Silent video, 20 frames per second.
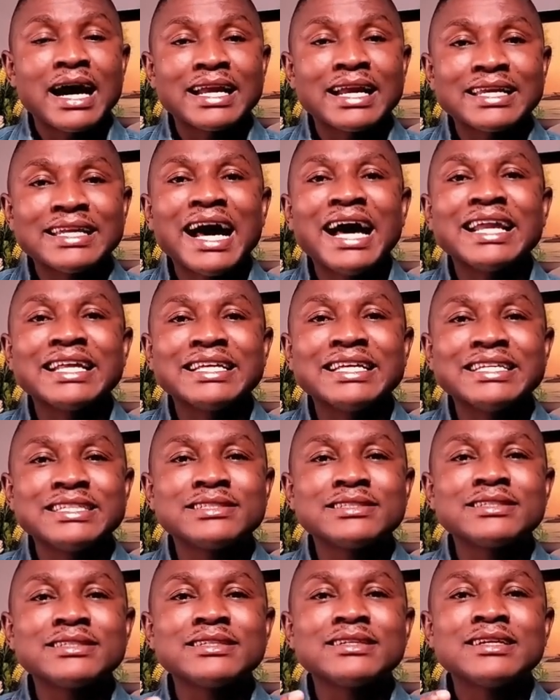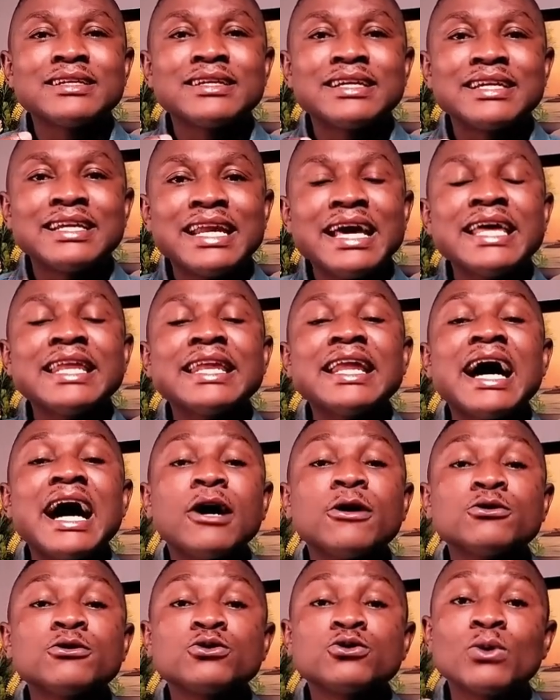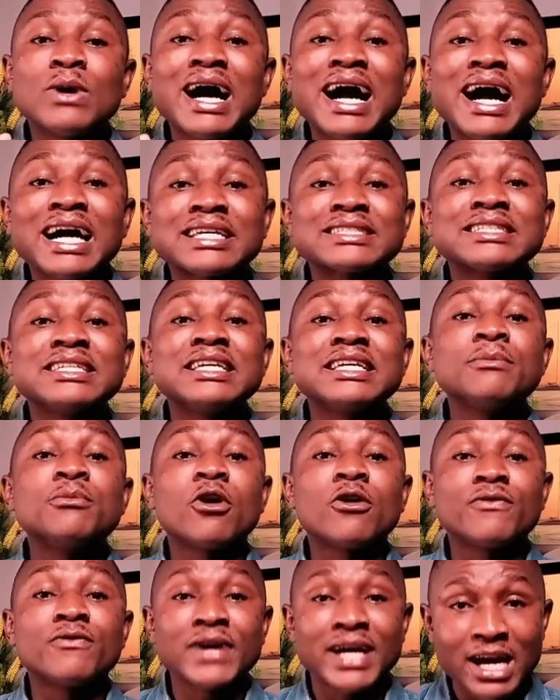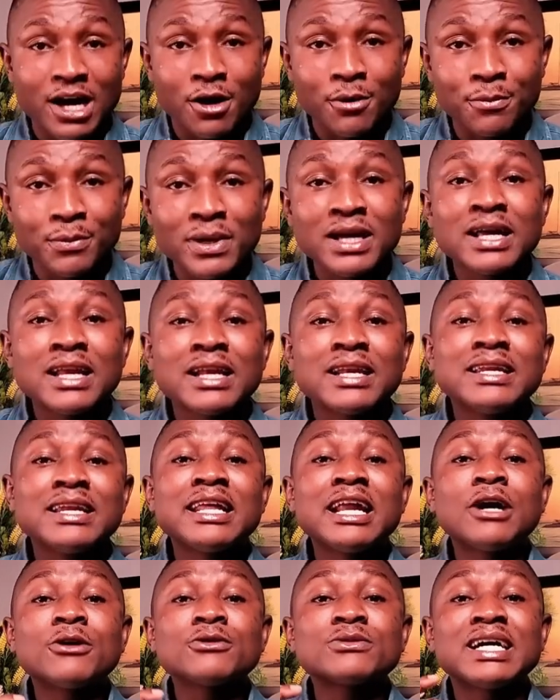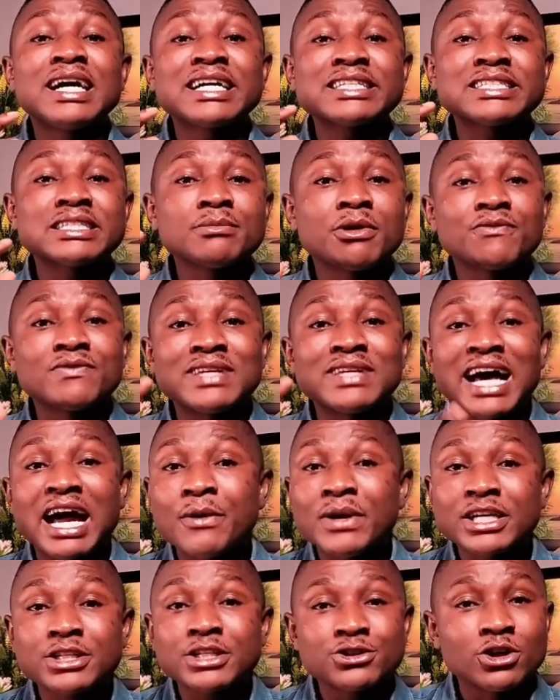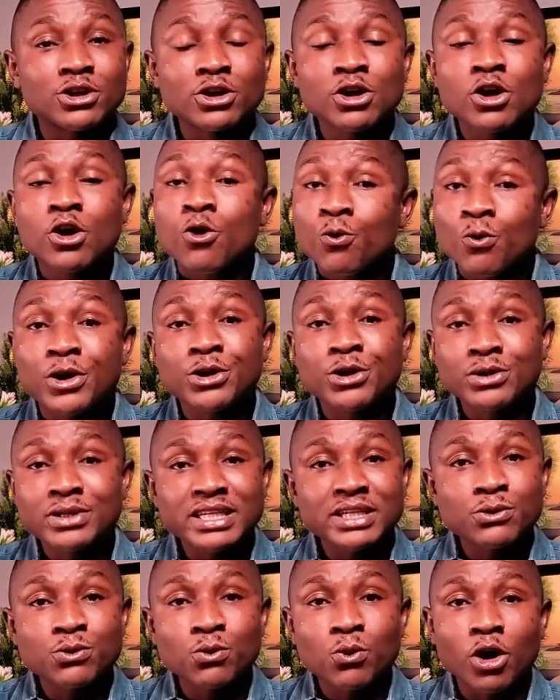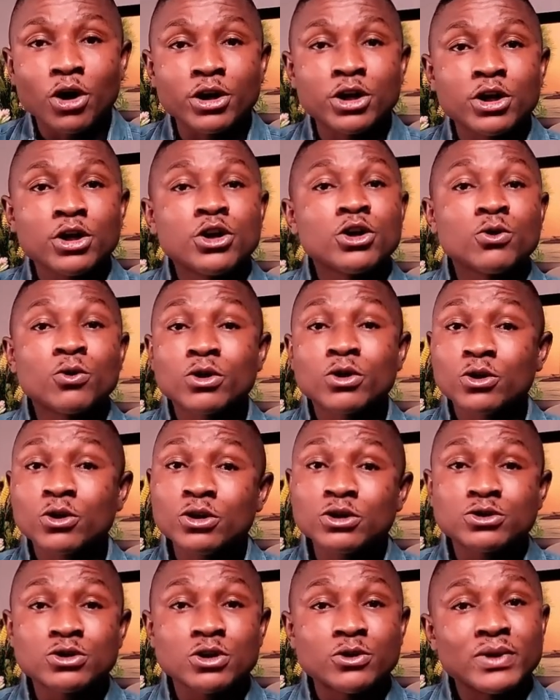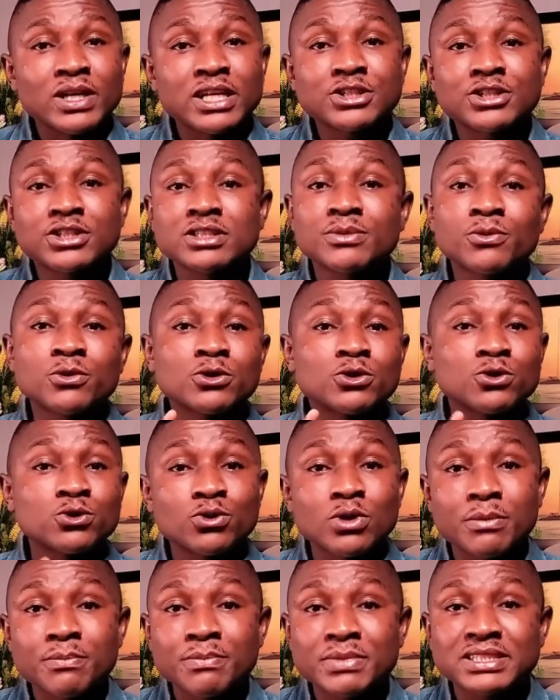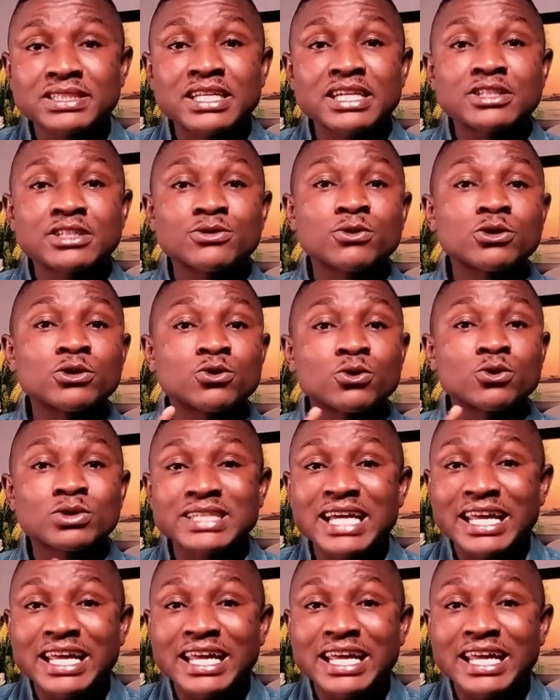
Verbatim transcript: And that is, learn how to ask Him of help. Learn how to ask Him of direction when you need one. You want to go into a relationship, you want to do a business, you want to